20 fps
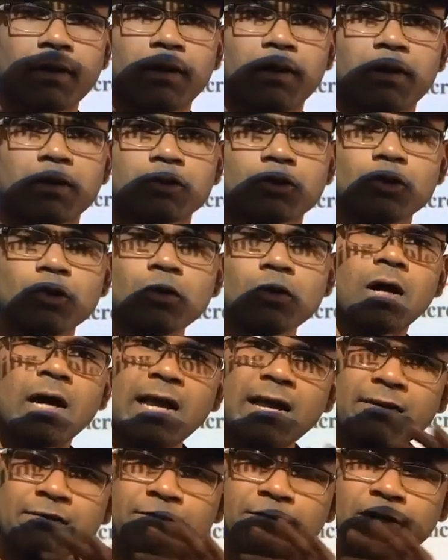
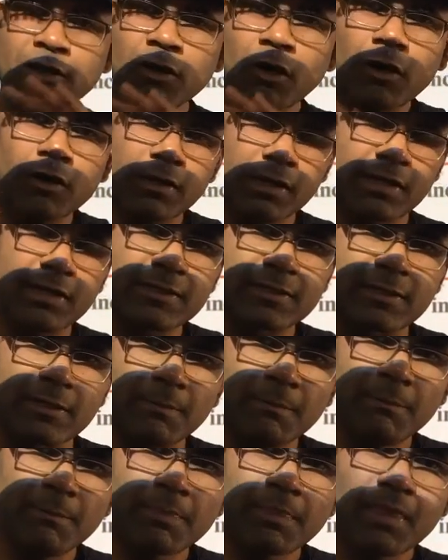So every
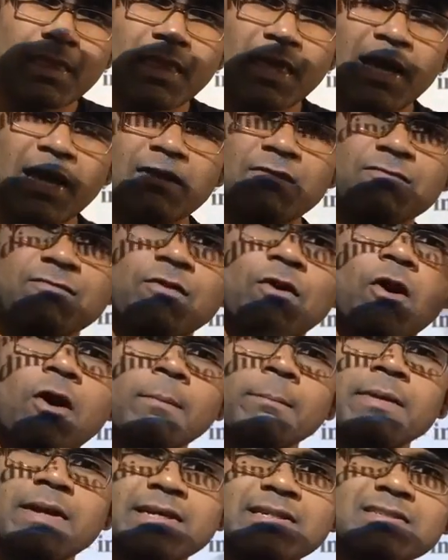organism can
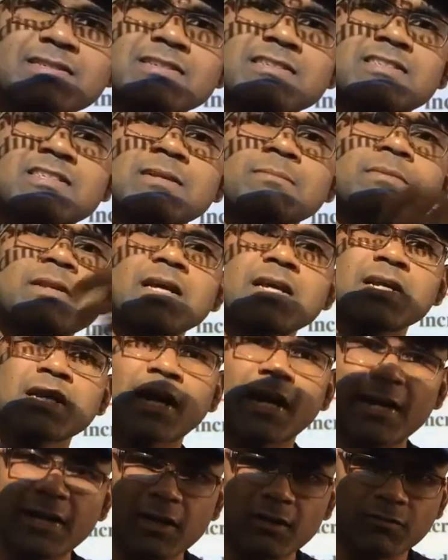form its similar
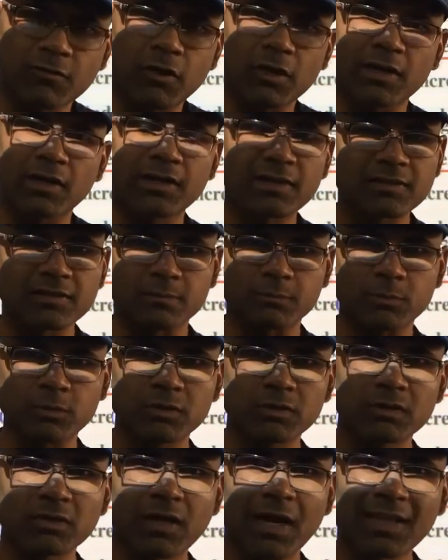kind of
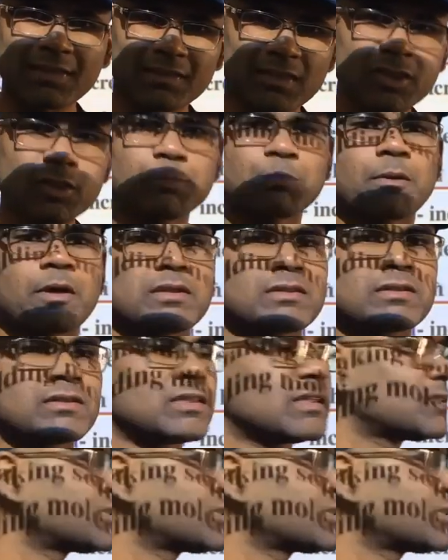organisms, and this process